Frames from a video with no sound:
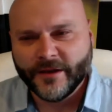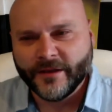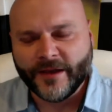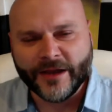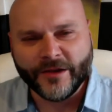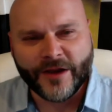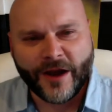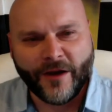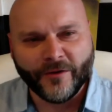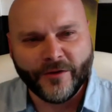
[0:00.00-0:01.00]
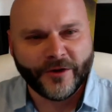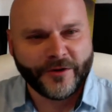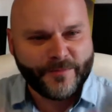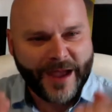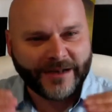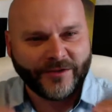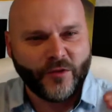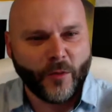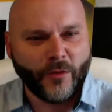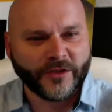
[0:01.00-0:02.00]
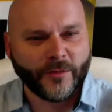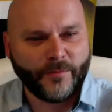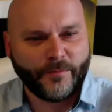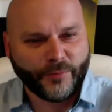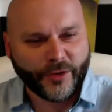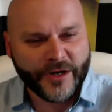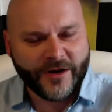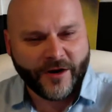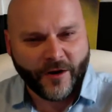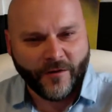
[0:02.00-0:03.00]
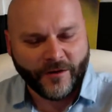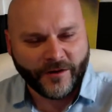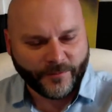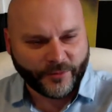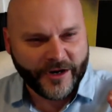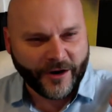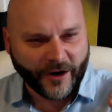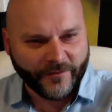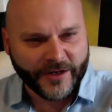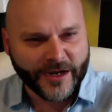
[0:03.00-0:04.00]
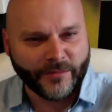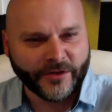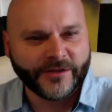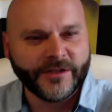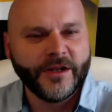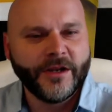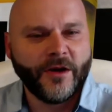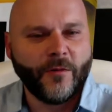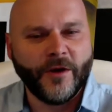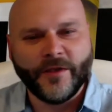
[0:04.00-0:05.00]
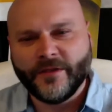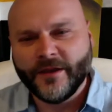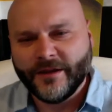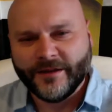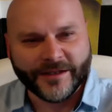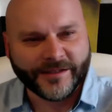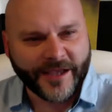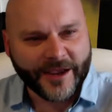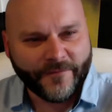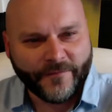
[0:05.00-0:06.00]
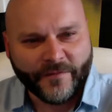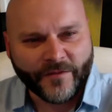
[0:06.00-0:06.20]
that now you're back normal to pre-Harvey numbers with, let's say, 50